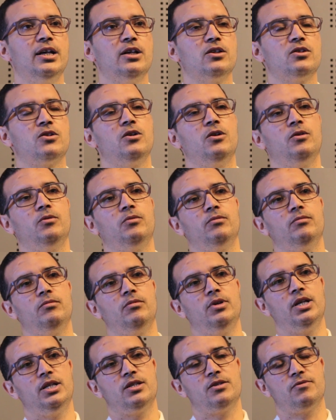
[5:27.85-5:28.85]
So
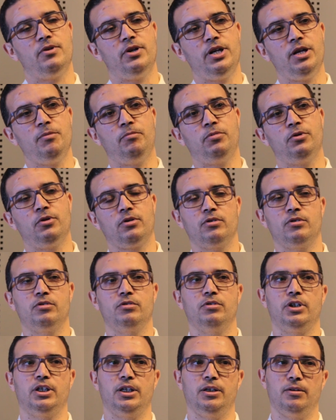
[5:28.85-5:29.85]
it's very important
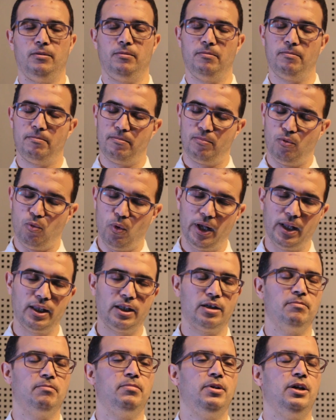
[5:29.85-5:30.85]
to keep well
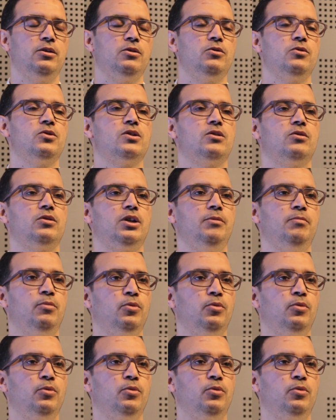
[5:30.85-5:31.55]
composed,